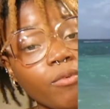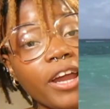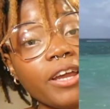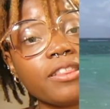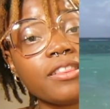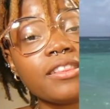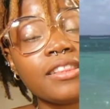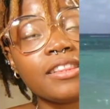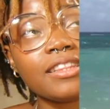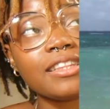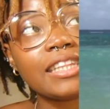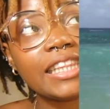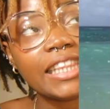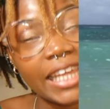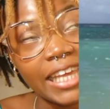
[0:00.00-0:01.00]
right
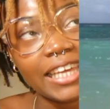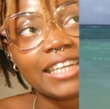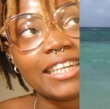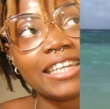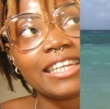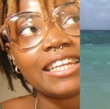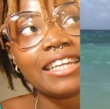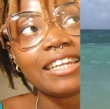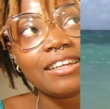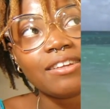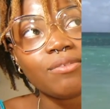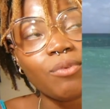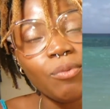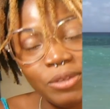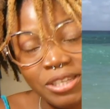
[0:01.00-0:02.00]
then,
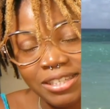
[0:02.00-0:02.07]
when we